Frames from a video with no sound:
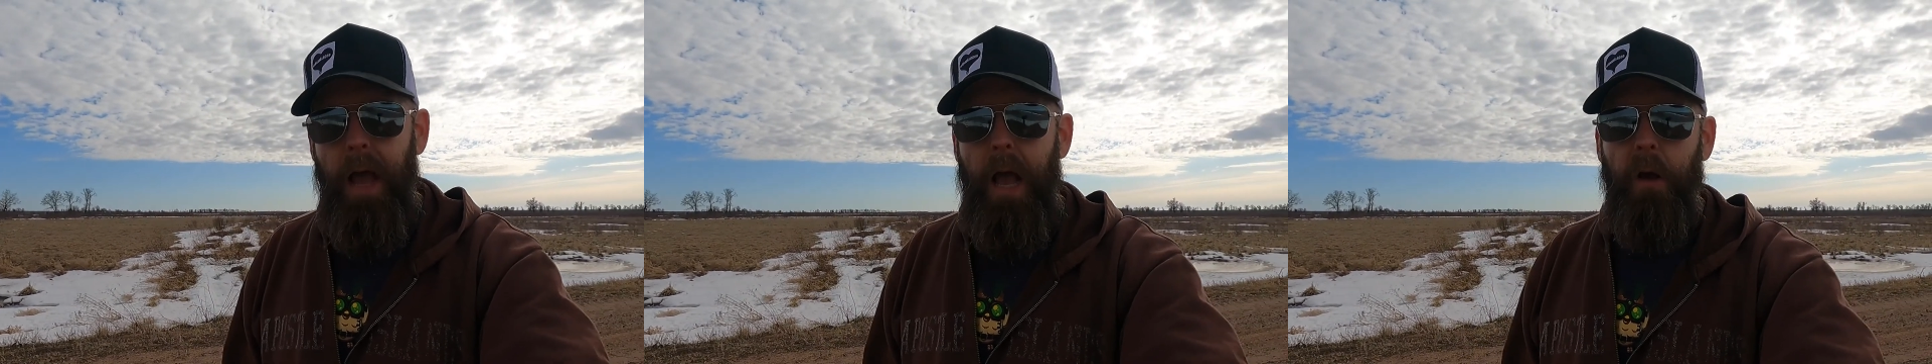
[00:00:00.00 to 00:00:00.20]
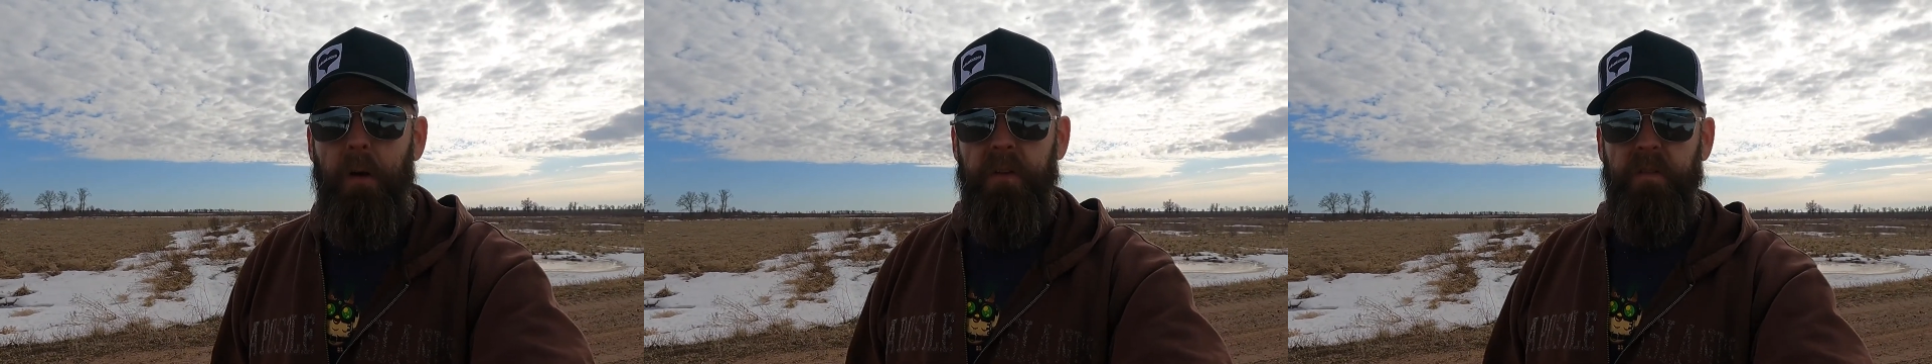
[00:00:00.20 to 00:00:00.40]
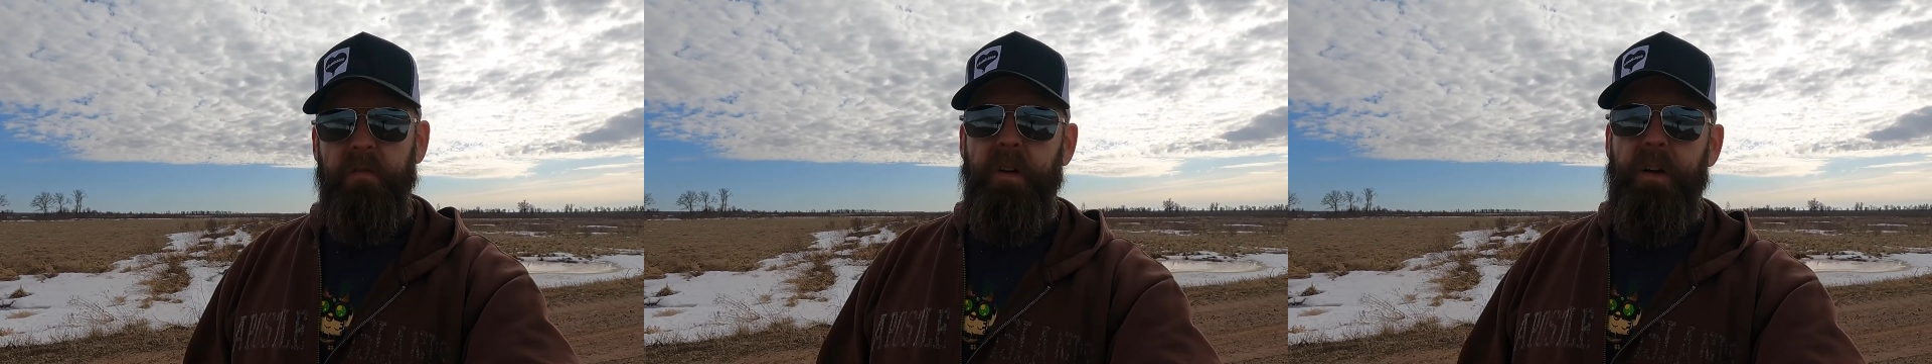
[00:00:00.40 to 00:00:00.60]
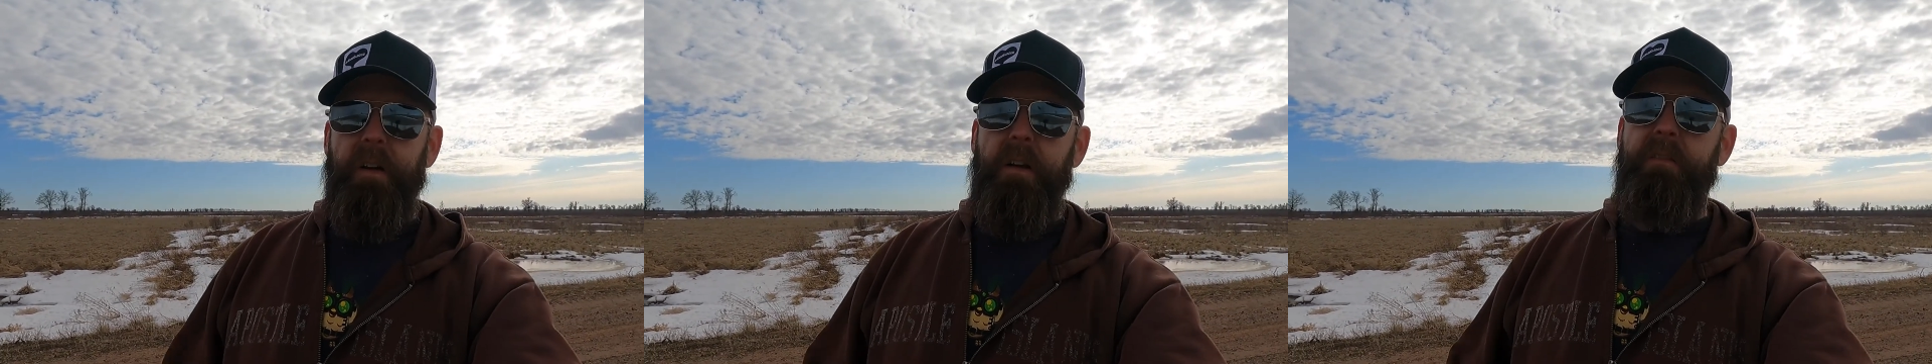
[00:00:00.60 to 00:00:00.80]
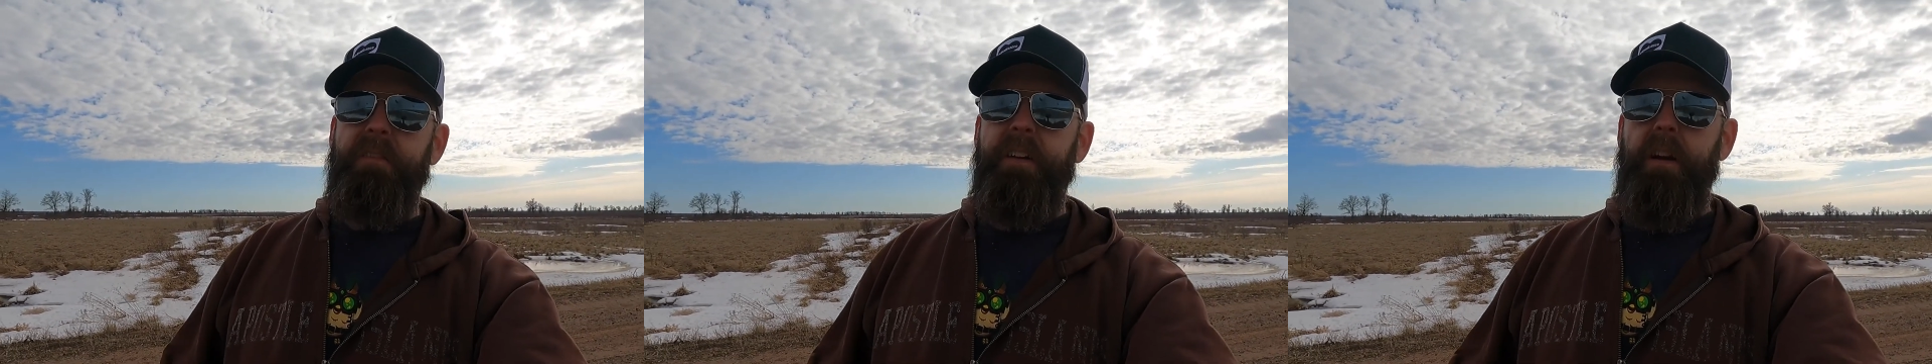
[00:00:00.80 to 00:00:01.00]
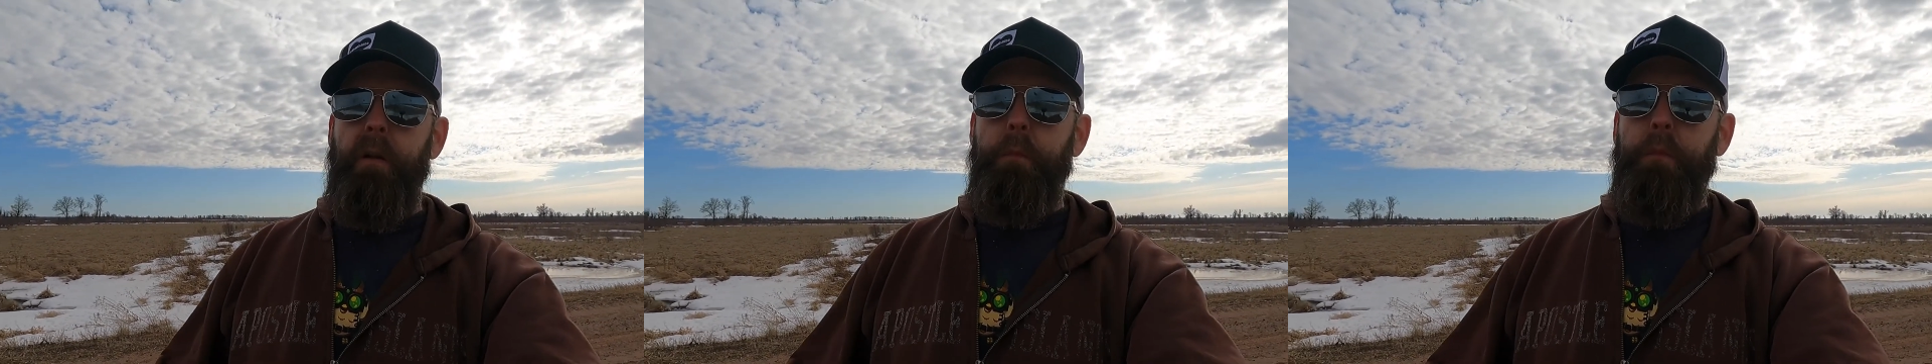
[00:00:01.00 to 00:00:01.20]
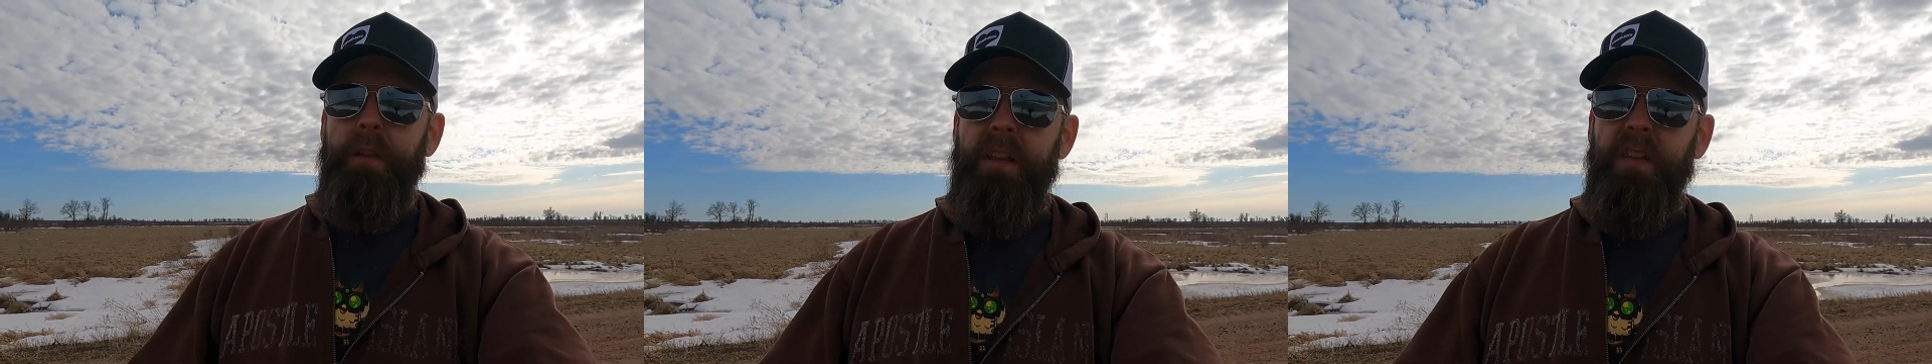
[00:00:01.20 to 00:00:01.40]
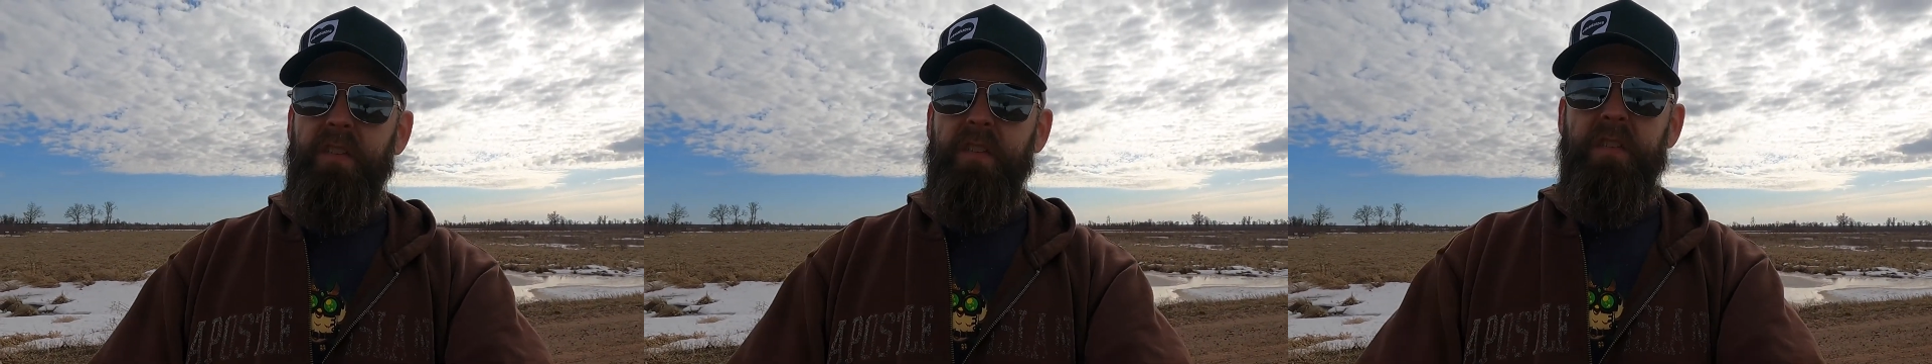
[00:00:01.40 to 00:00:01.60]
I was very, very
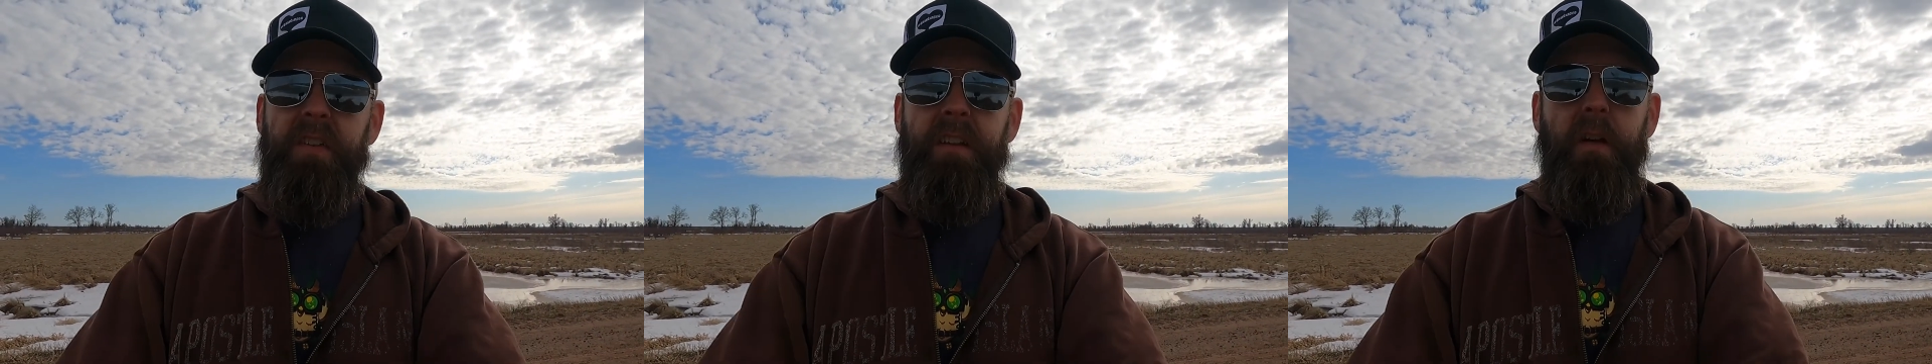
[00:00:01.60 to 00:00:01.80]
pleased to see